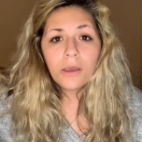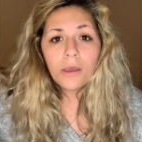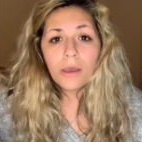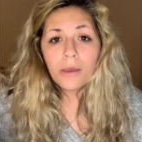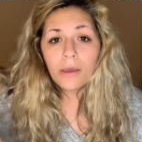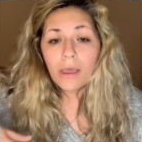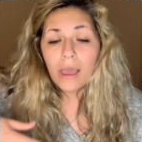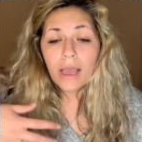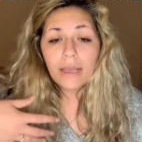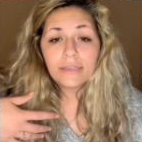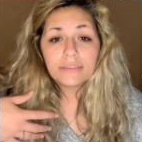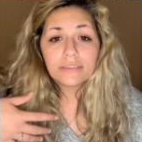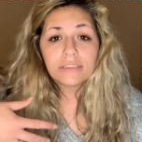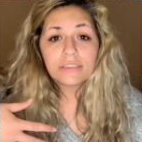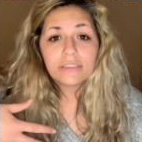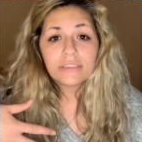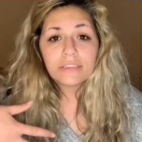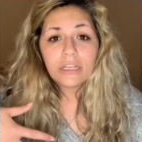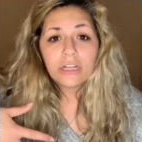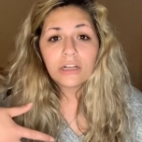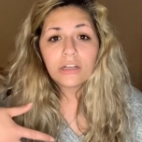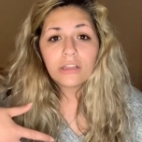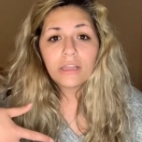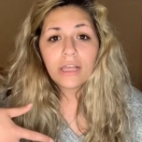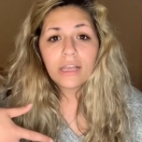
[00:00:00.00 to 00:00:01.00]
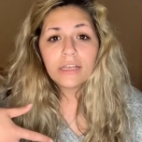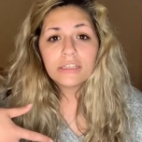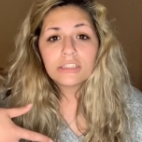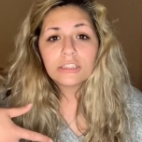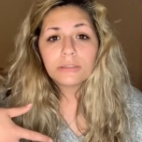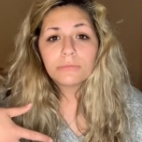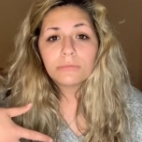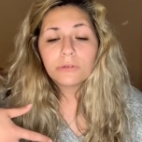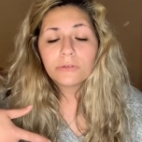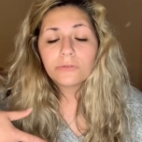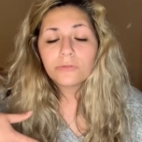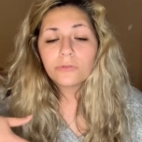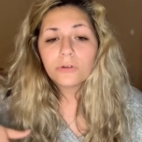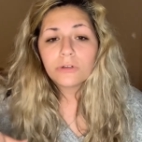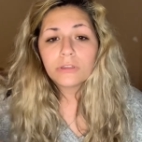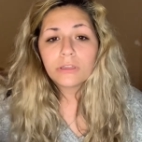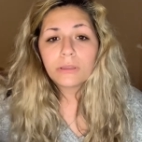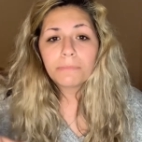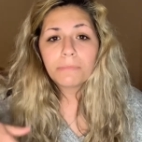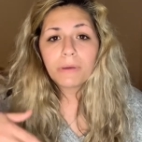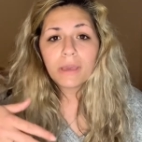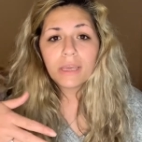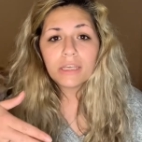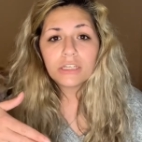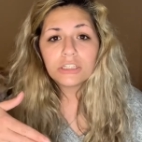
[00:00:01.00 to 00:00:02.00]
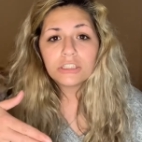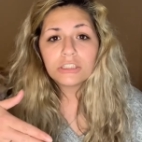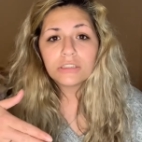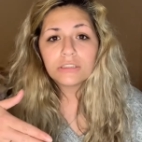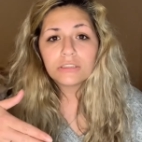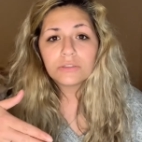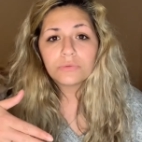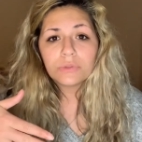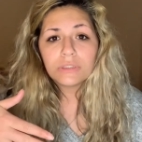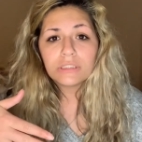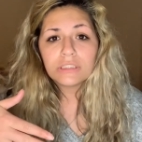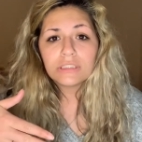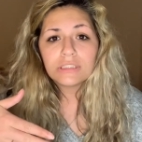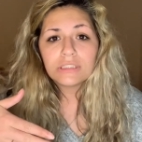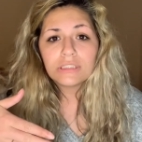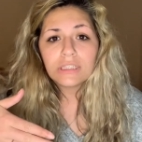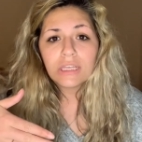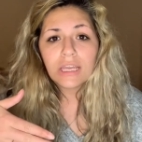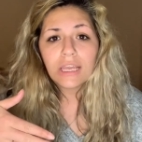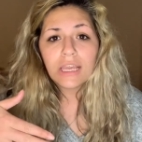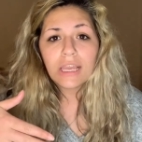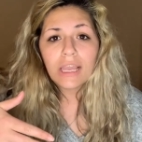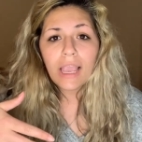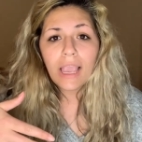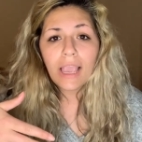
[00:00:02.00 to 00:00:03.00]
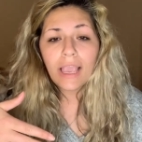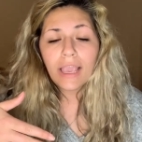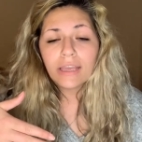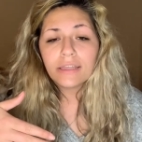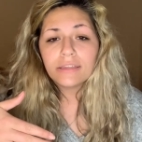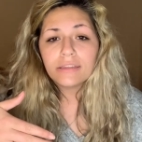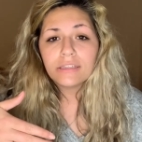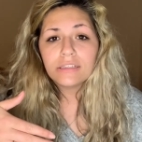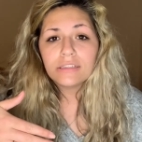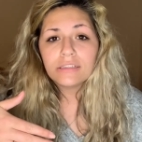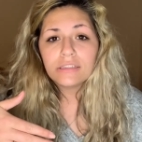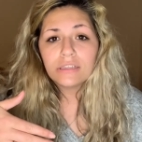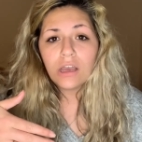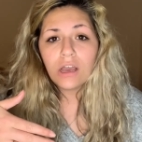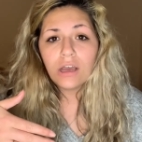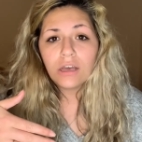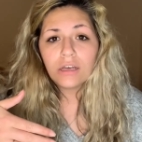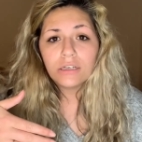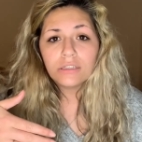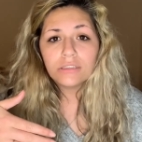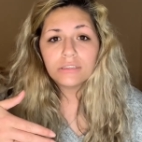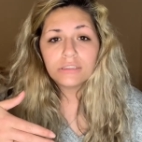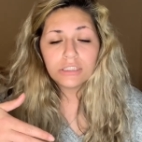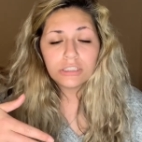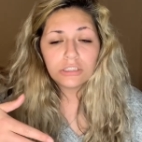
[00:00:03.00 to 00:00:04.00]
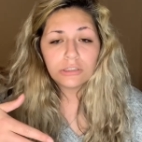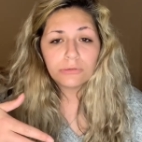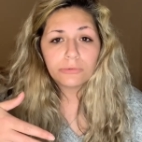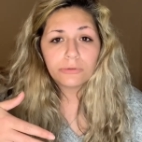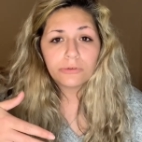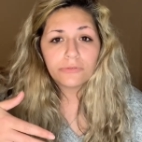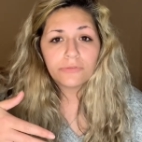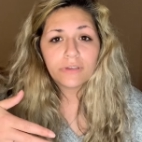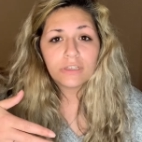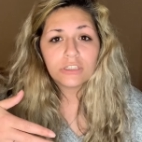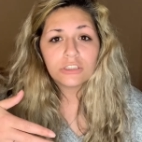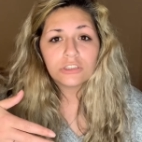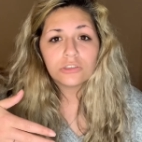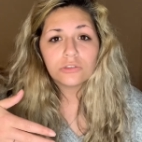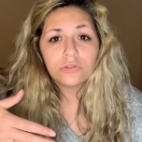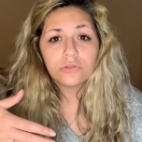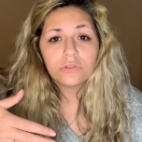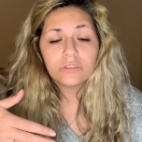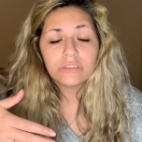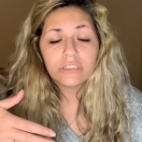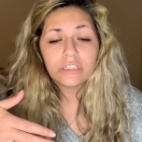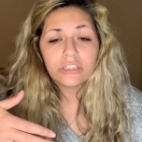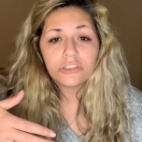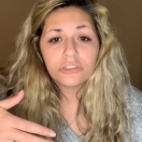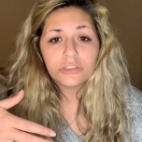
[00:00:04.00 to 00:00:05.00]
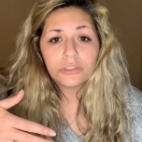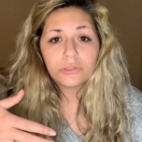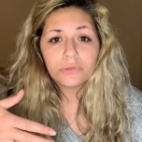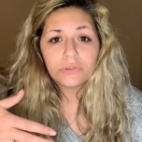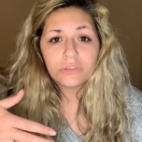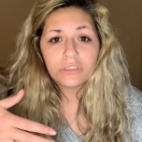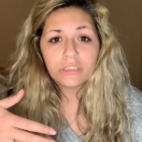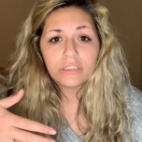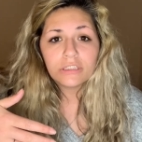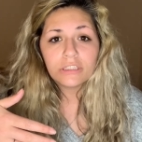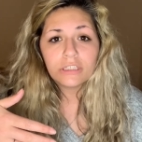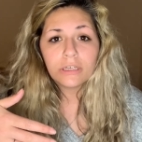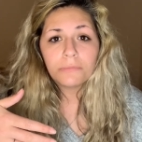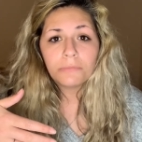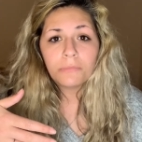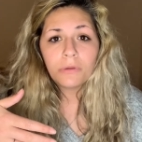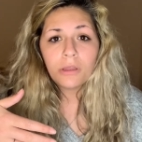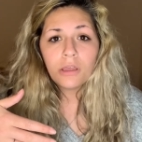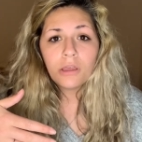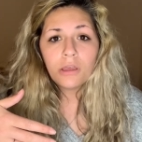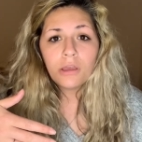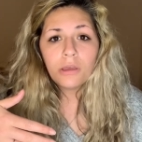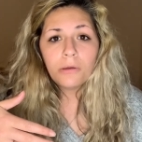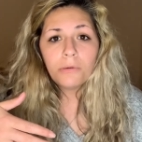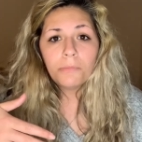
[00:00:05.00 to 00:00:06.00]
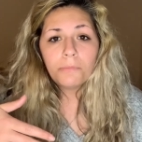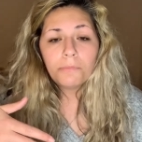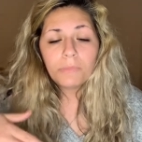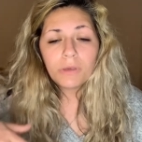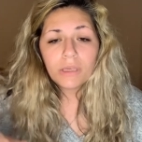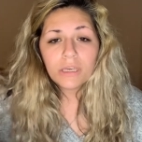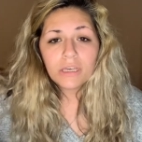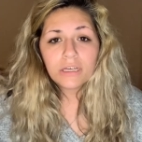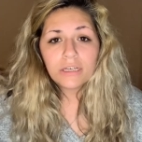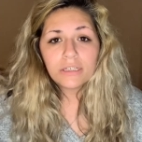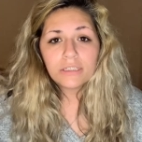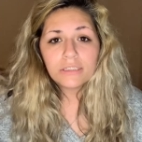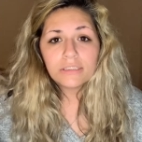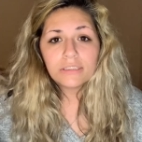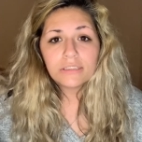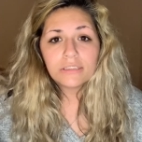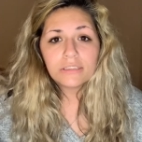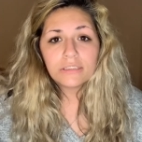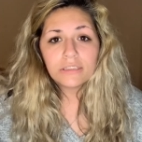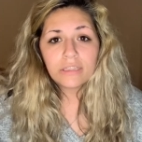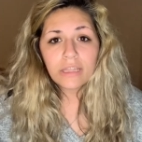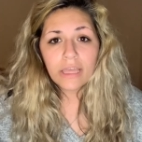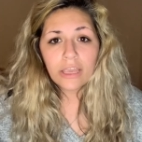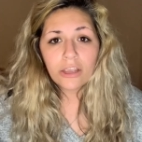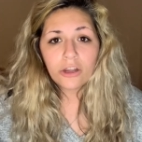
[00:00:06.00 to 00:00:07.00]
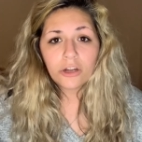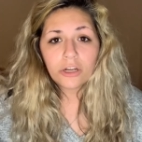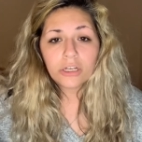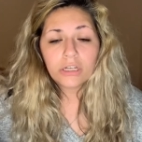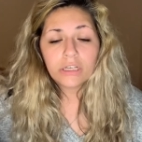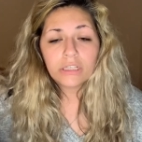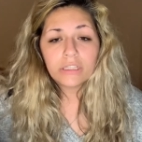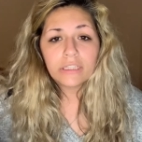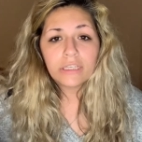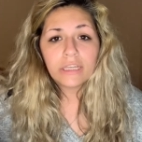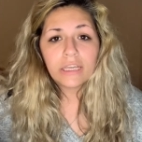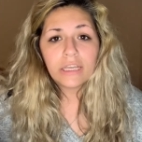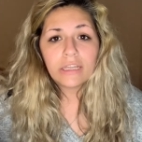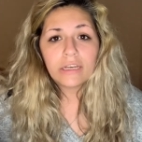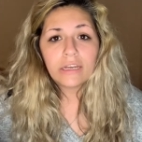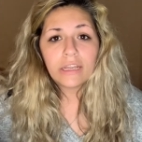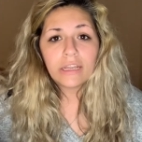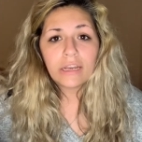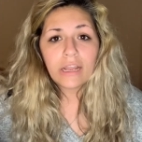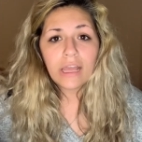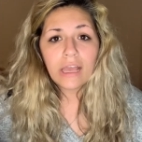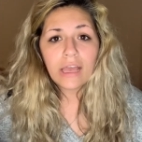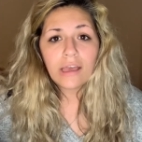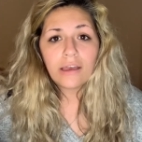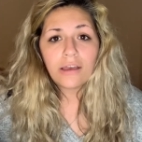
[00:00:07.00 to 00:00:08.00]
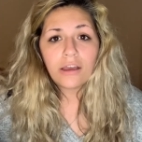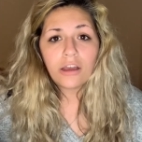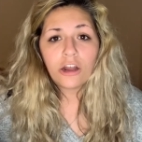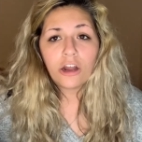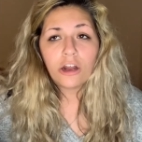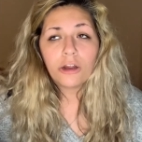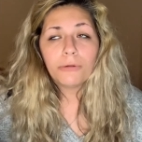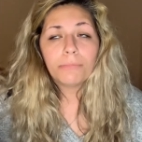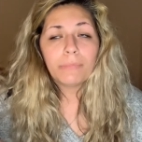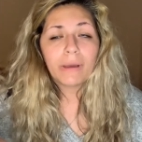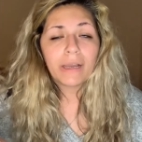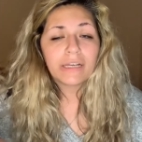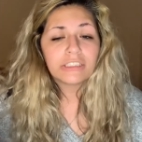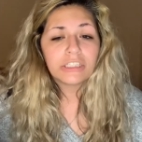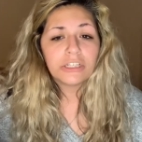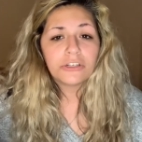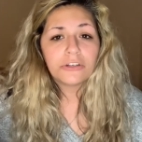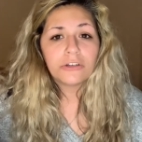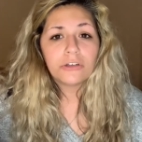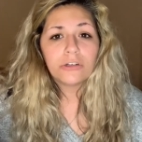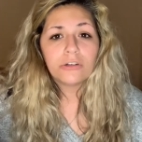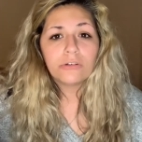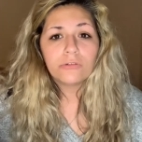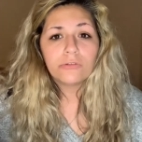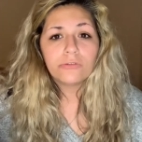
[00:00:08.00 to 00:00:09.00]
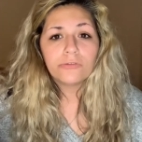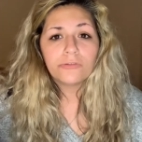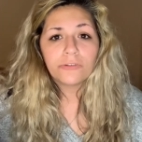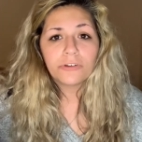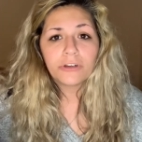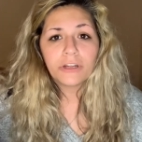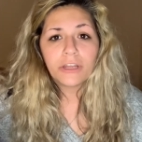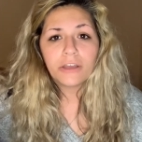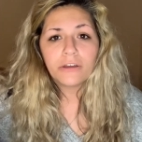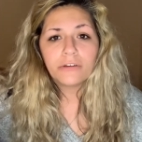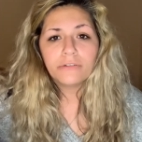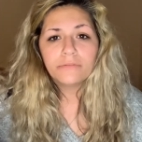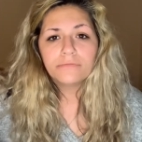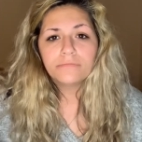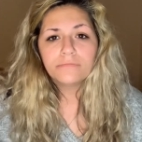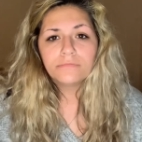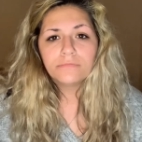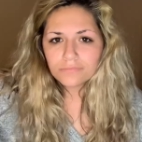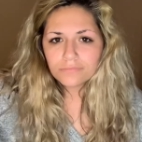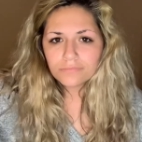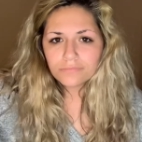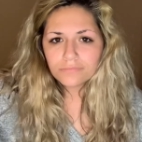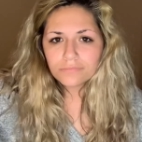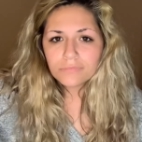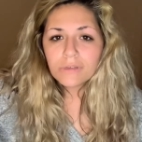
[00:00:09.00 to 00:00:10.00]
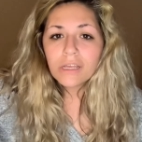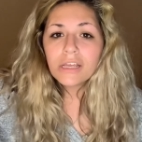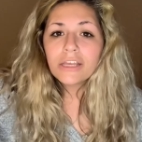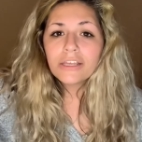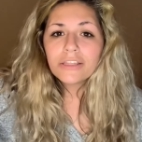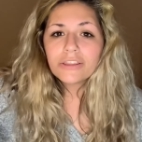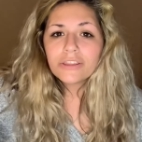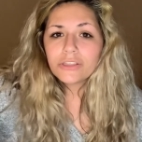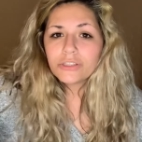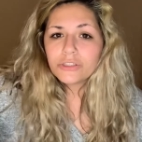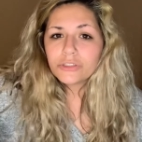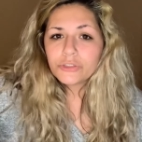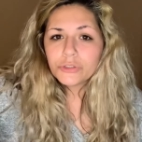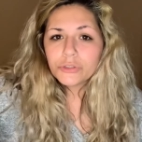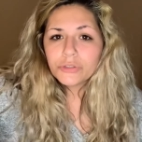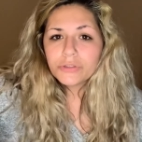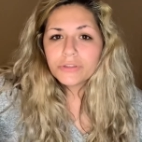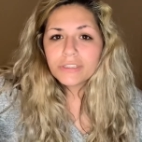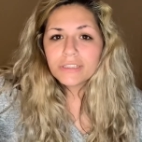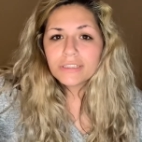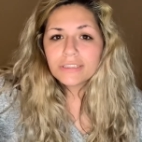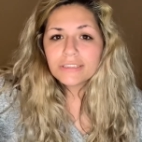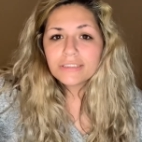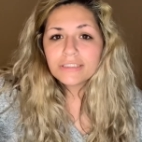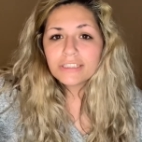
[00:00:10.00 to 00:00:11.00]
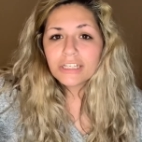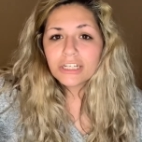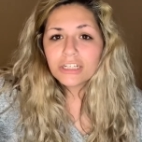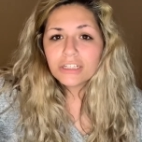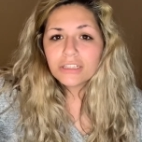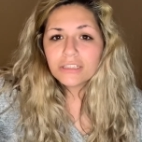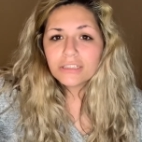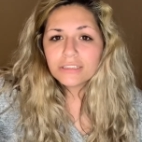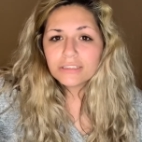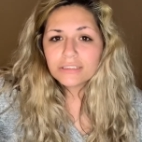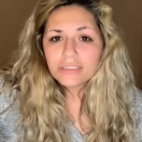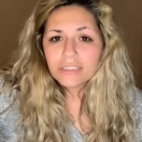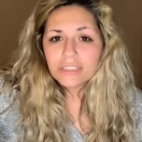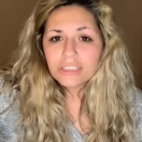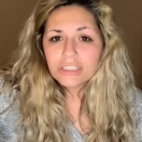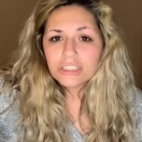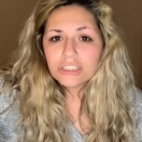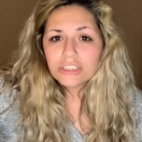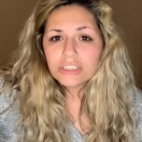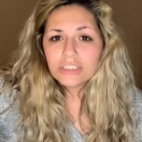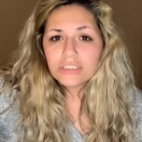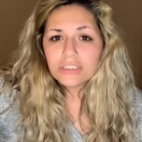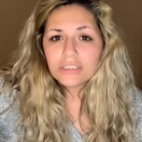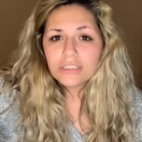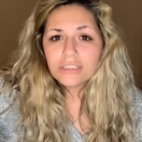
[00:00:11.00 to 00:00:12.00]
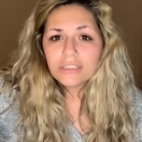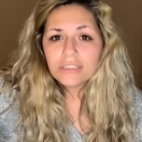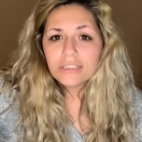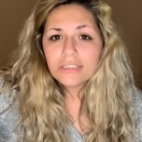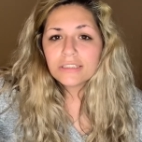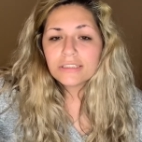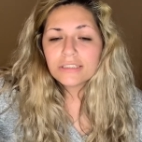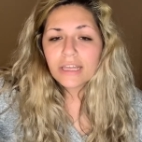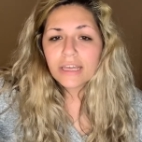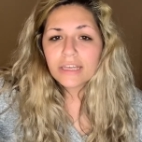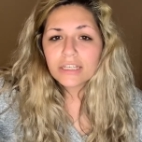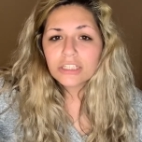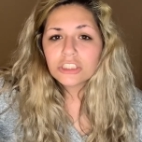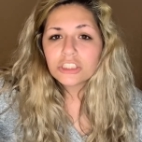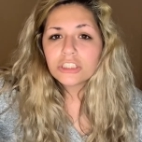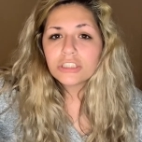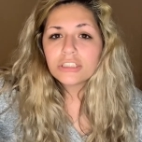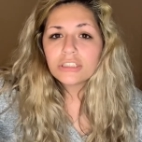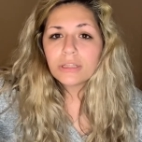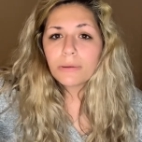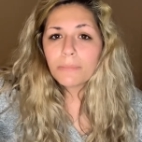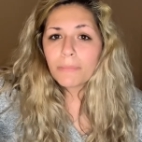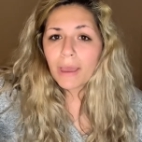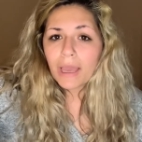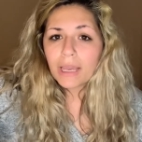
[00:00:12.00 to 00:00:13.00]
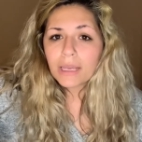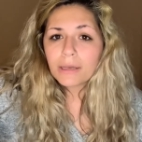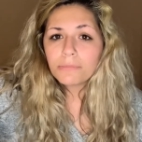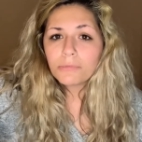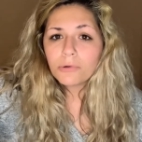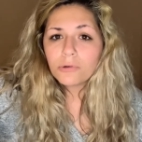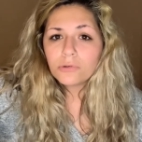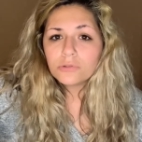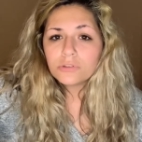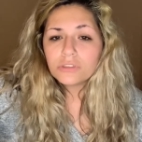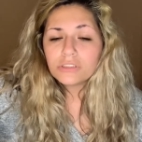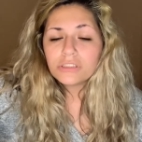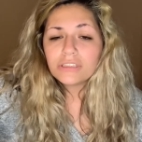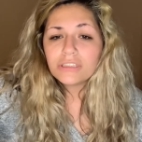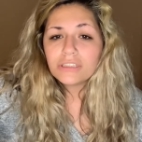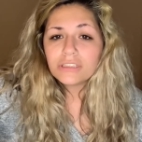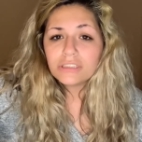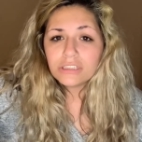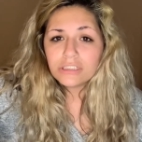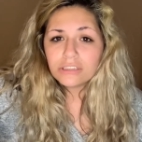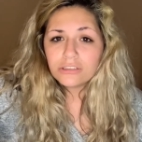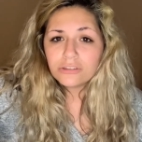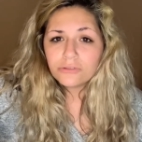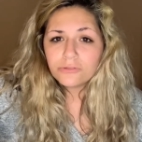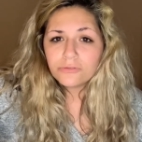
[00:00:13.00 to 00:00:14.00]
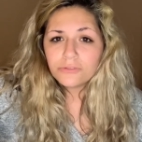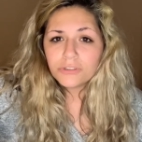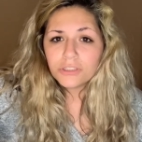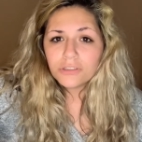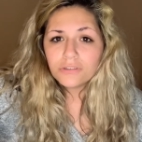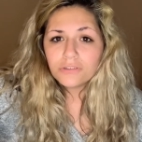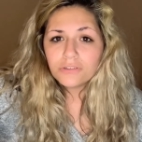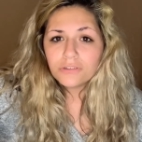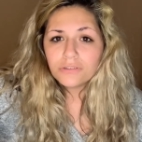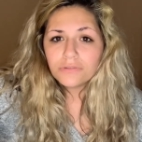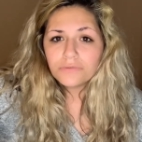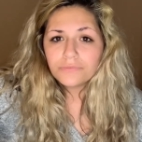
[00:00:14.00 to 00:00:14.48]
as a sterilizer, but for the patients we see and the dental professionals that are using them because they are clean and are bacterial free. The truth is, sterilization is actually the backbone to the dental field.